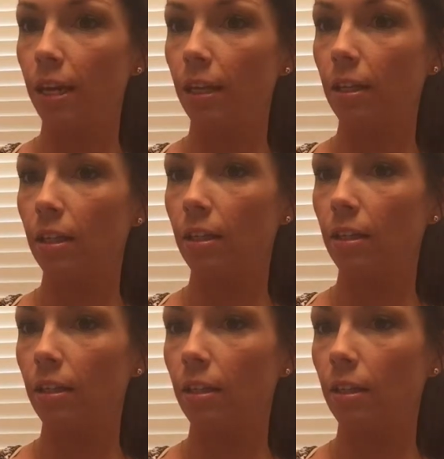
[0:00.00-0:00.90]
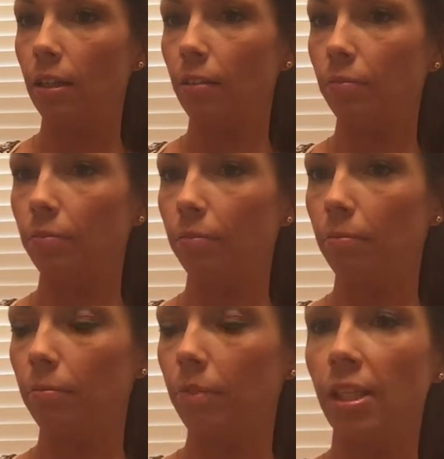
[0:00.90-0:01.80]
for just a few
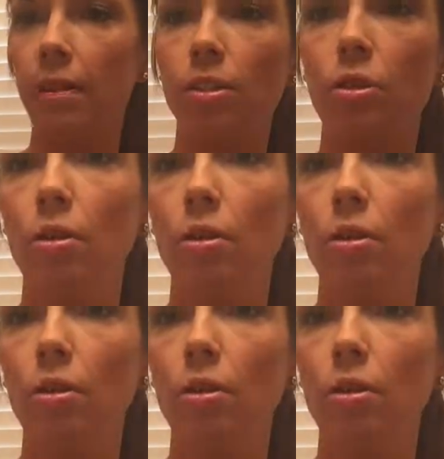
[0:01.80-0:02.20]
seconds. You